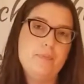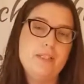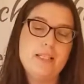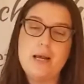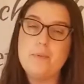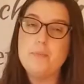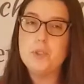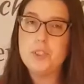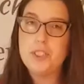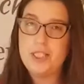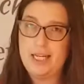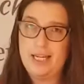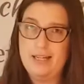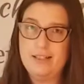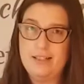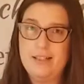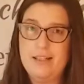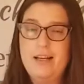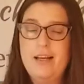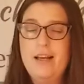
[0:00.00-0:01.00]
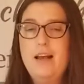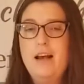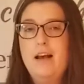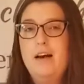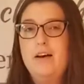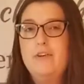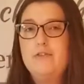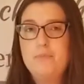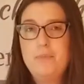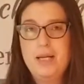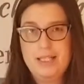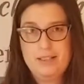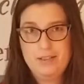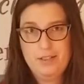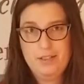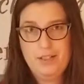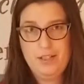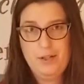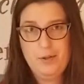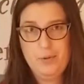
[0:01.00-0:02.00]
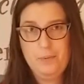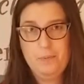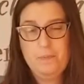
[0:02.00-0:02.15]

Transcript: Zapotec of Mexico.